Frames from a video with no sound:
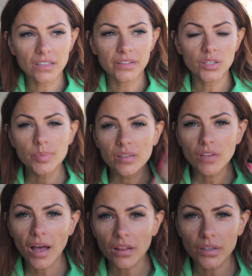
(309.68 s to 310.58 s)
little bit of
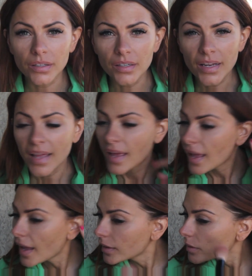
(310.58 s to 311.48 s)
color
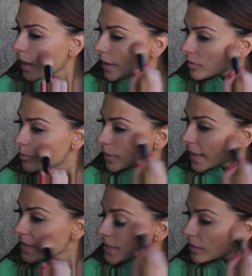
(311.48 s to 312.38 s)
and kind of
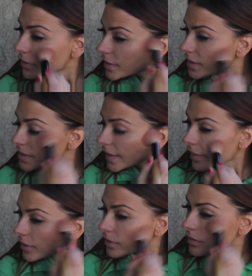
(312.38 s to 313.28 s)
blends everything
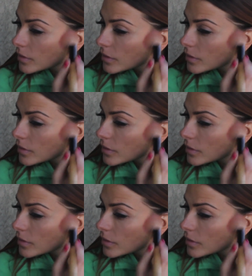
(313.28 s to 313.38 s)
together.